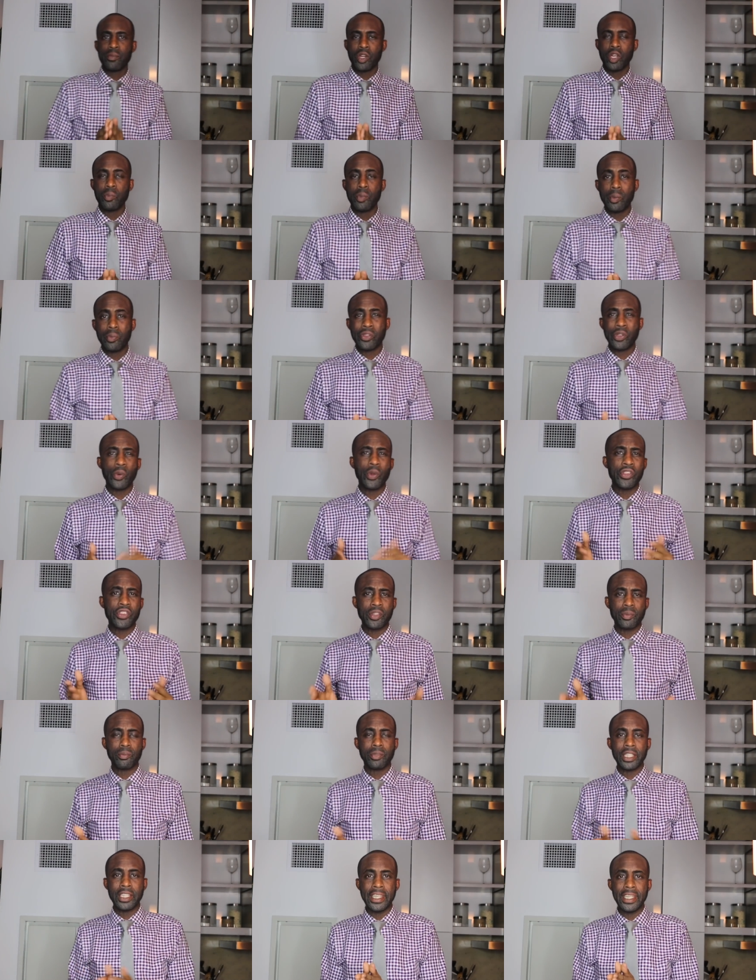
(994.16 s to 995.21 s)
I'm going to be throwing
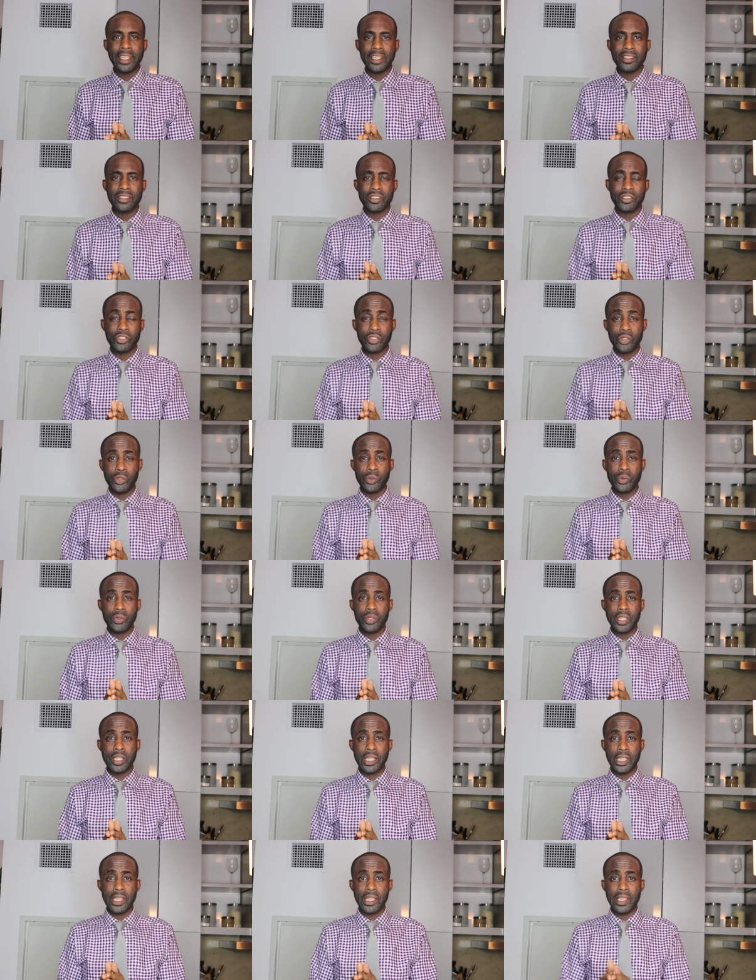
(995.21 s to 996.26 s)
some links to
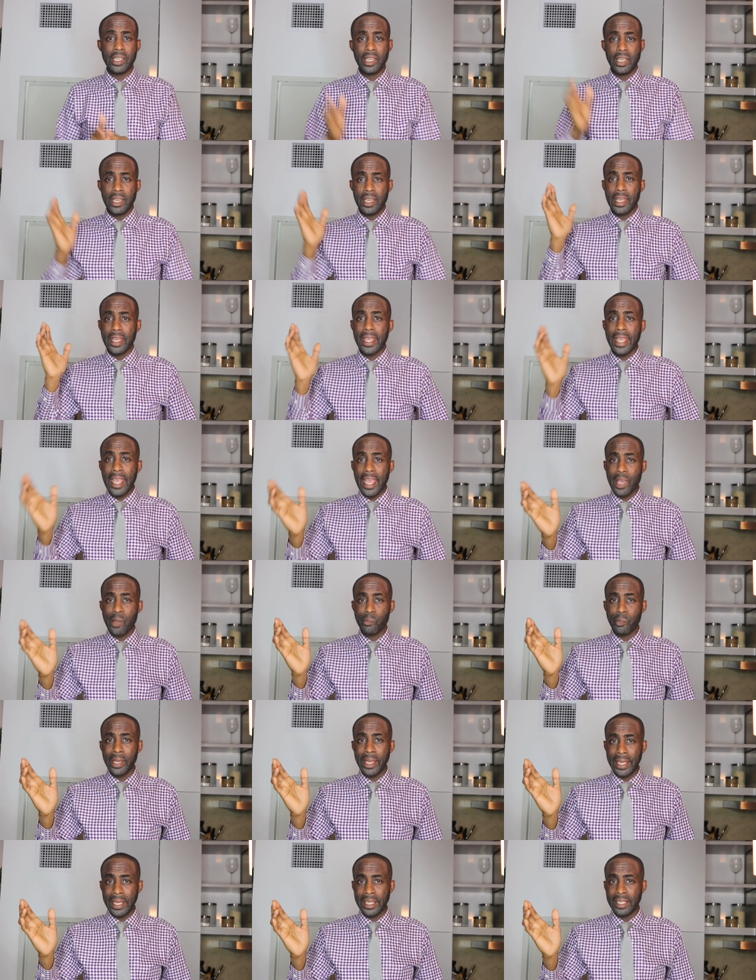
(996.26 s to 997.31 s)
the
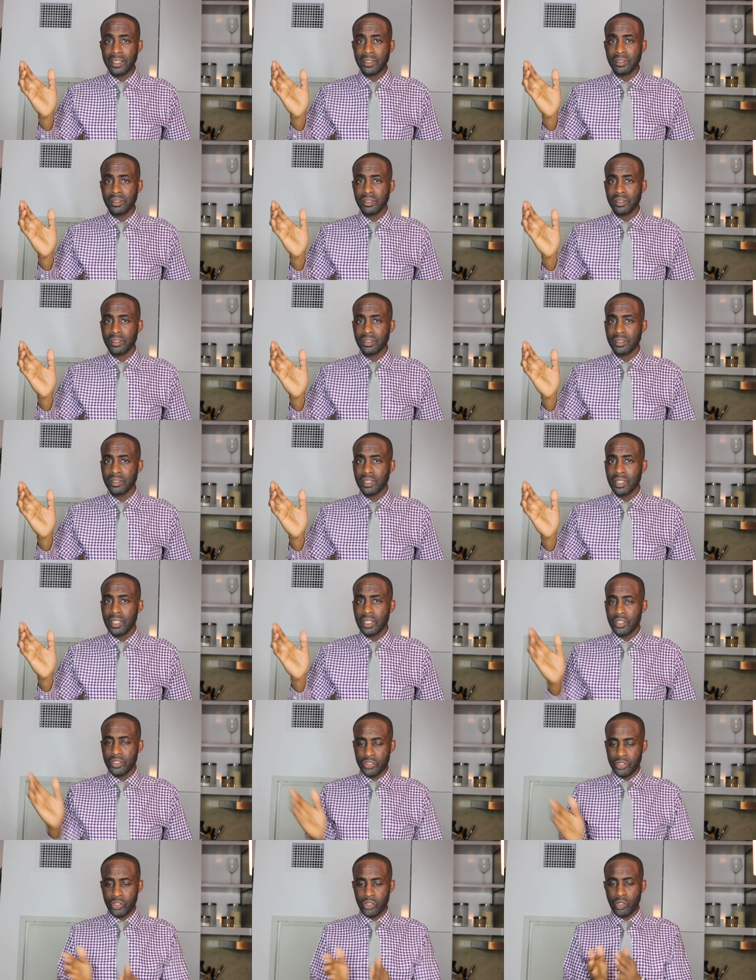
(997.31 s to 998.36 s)
campaign.
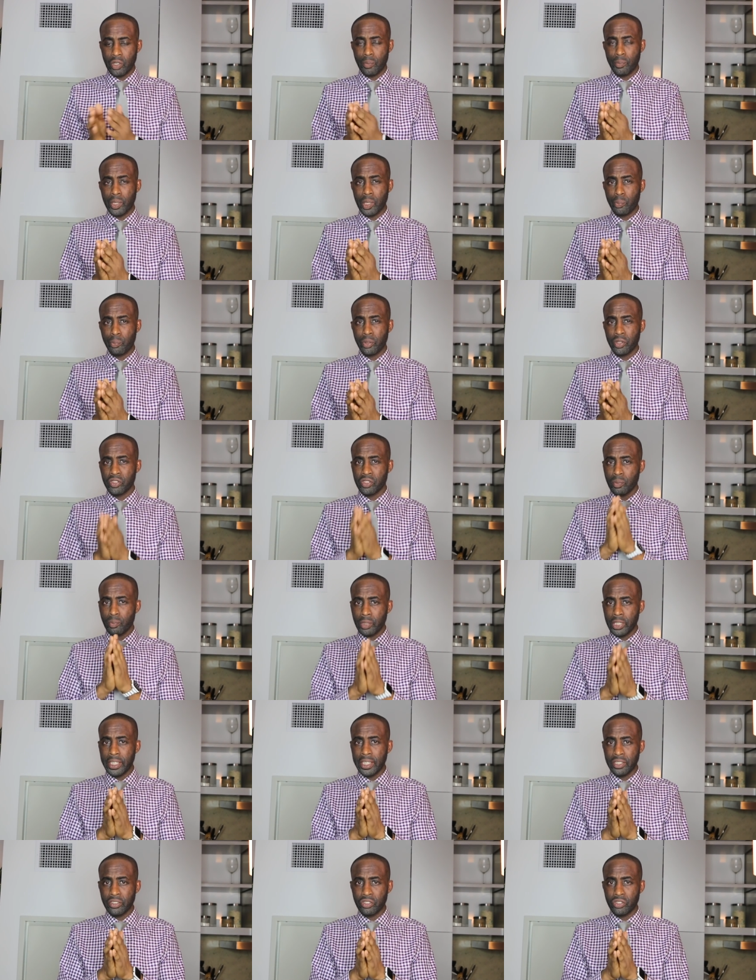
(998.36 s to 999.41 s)
So I'm going to put some
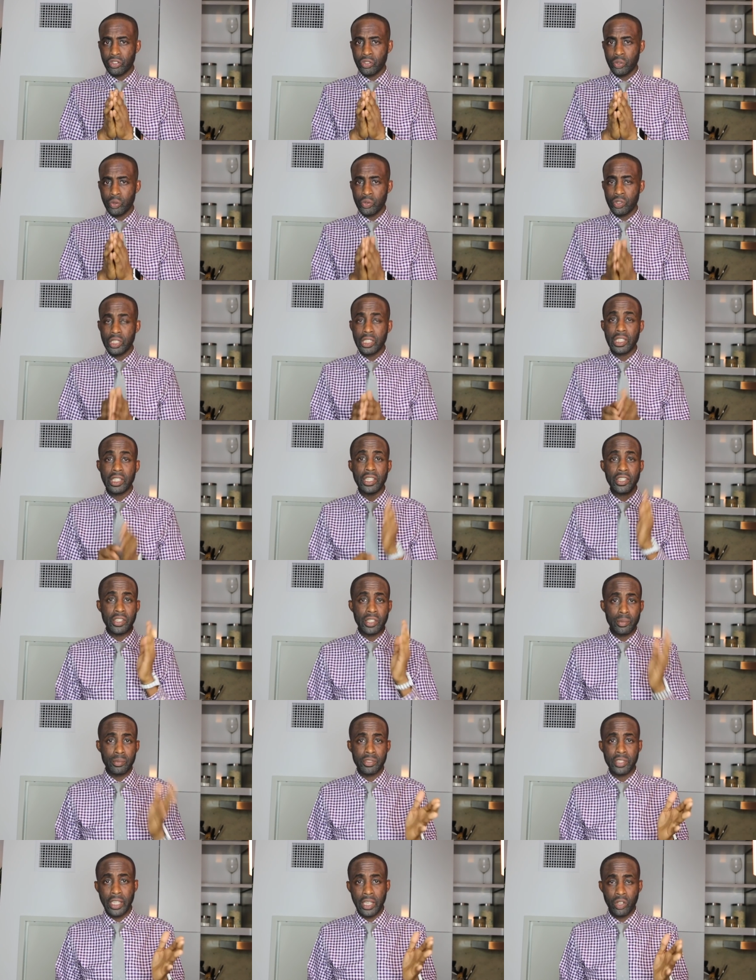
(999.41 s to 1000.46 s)
links to the
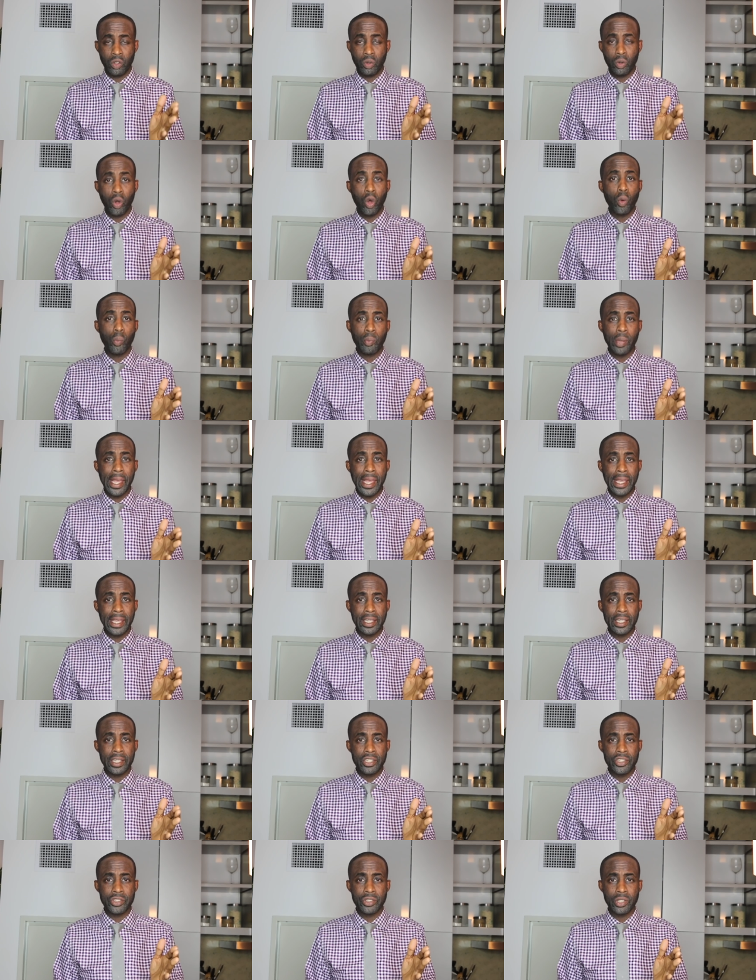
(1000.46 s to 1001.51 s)
Lithium Cycle
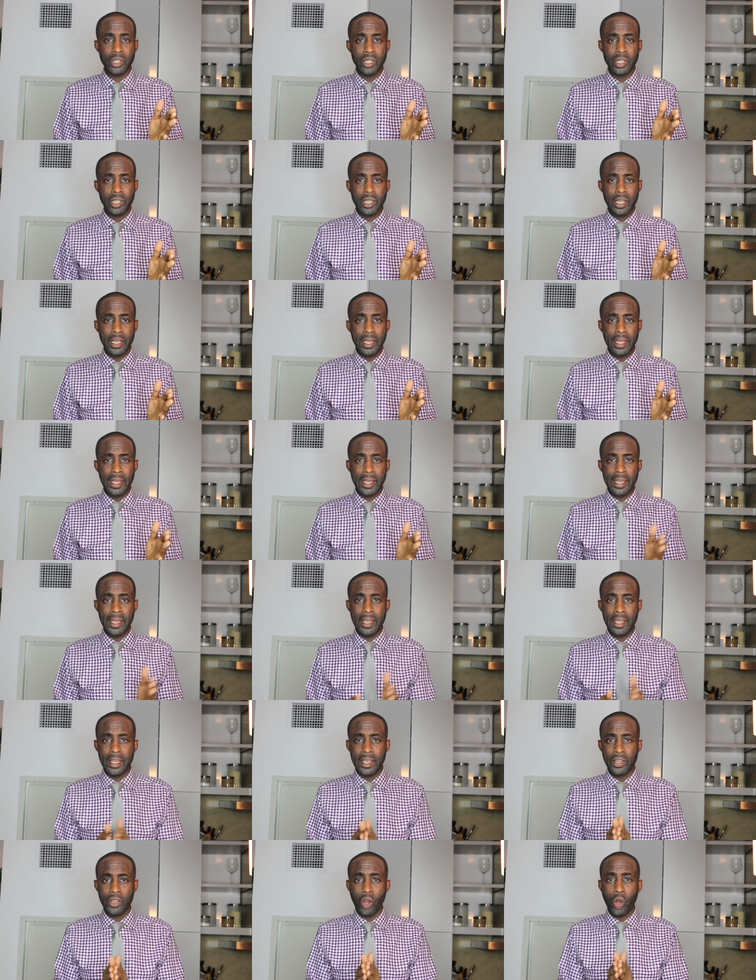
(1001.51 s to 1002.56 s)
homepage.
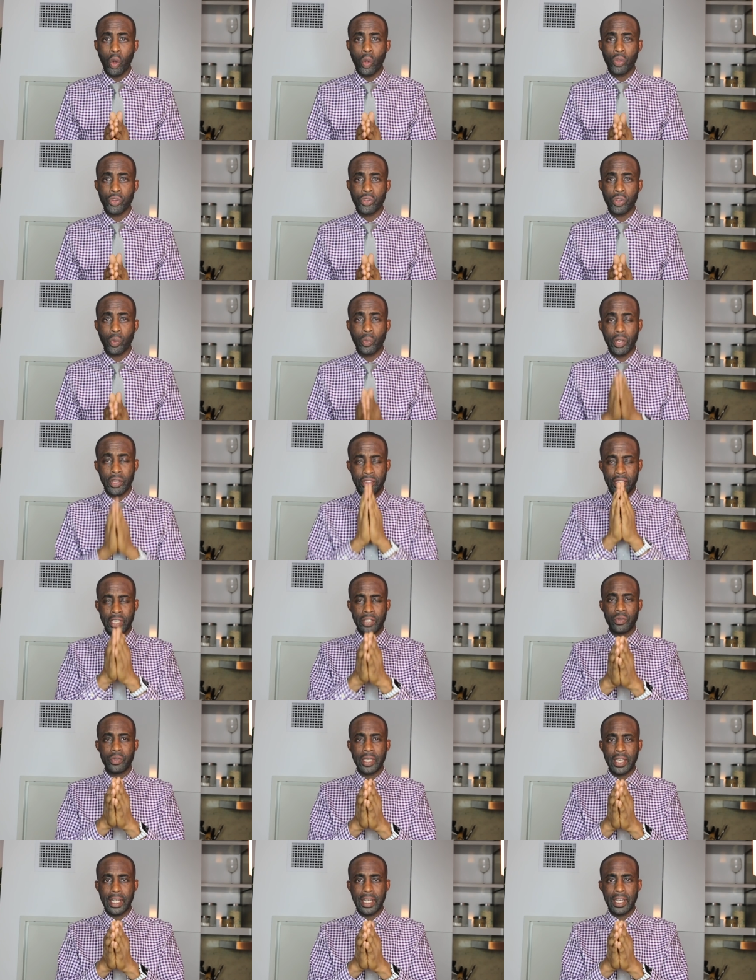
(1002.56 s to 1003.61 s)
And also I want to
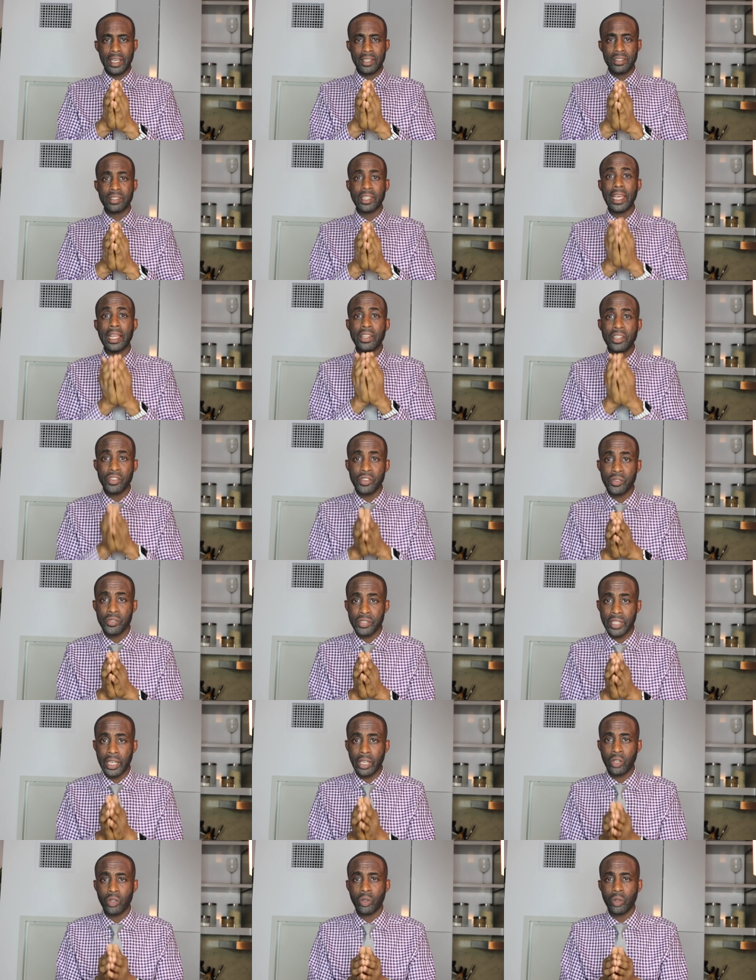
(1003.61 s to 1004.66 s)
thank you guys at Lithium
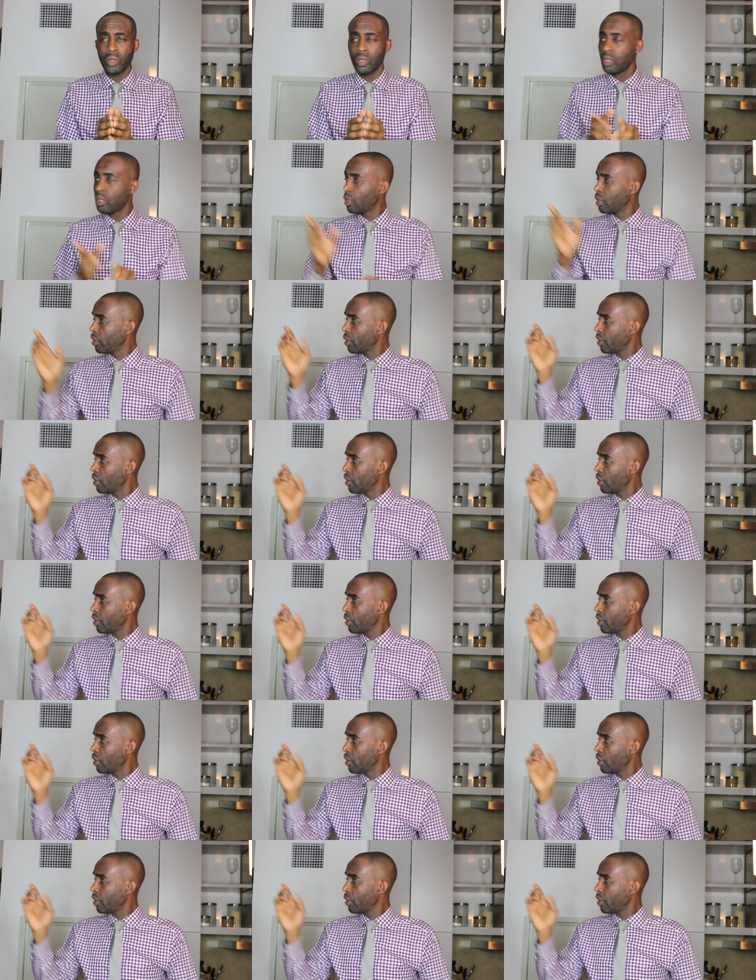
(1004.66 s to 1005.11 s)
Cycle.